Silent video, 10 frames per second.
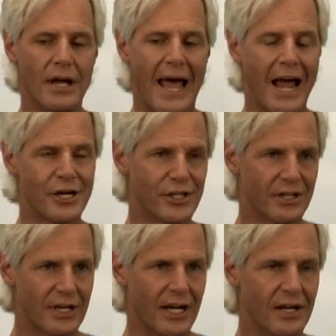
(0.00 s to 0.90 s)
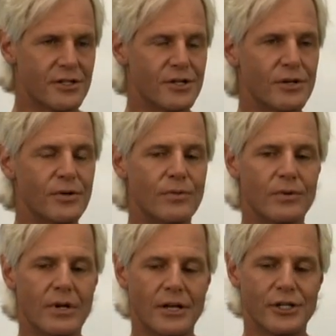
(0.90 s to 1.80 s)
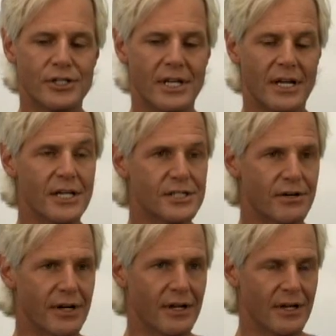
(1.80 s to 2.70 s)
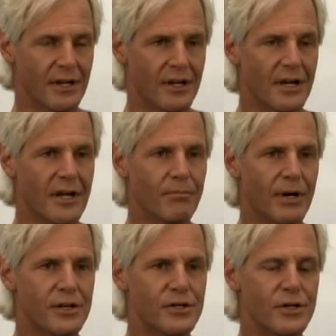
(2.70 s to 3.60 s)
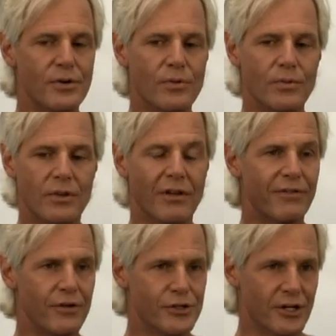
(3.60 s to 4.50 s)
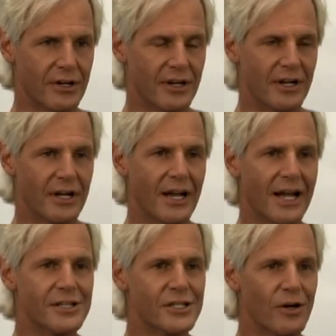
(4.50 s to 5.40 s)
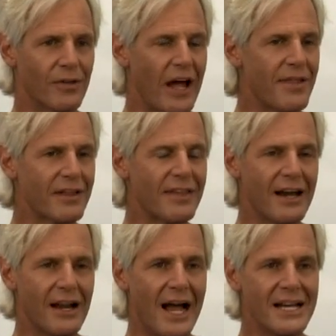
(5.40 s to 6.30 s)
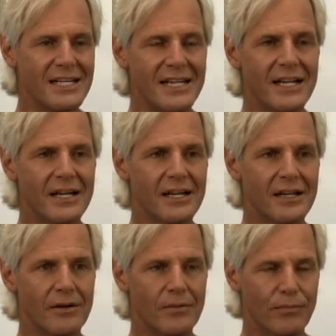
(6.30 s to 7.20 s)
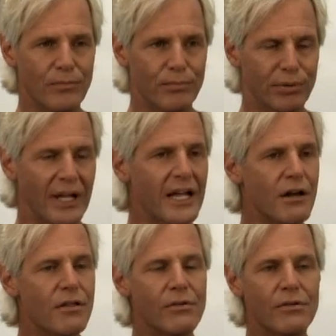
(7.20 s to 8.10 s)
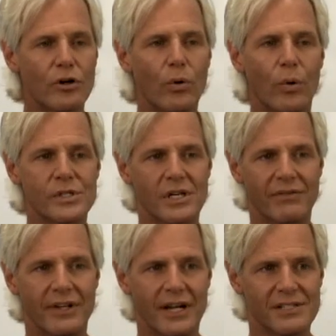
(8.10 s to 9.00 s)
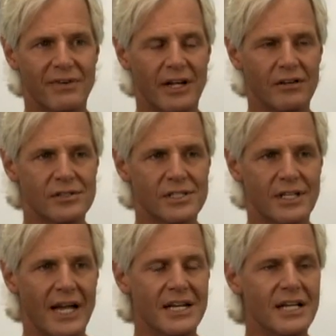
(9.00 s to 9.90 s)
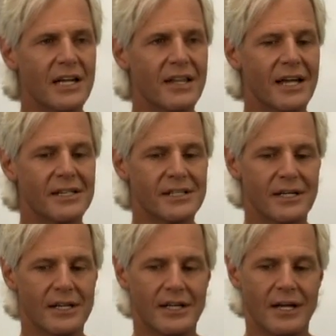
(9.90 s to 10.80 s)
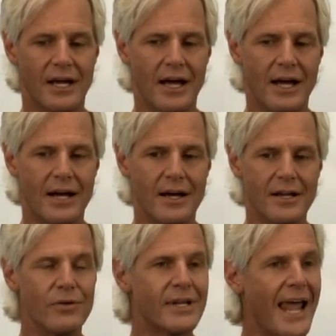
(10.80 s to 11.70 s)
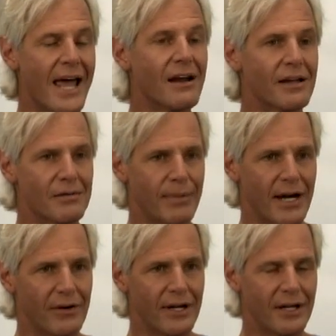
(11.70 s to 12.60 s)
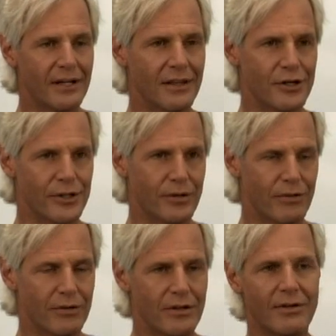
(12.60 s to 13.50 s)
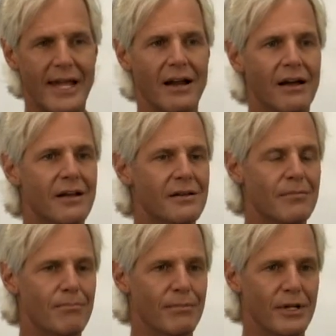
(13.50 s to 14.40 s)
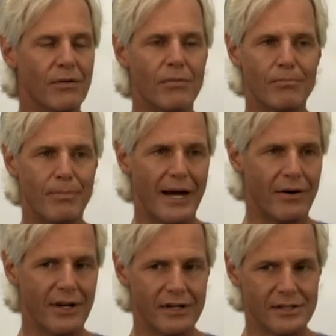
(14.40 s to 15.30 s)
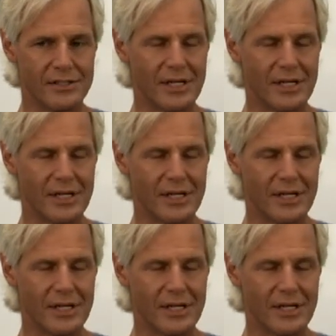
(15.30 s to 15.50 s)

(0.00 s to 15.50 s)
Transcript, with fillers: action, and to not just history, but to the future. And so I think that idea played through the course of the X-Files, the idea that uh, you cannot bury the truth. You cannot, you don't bury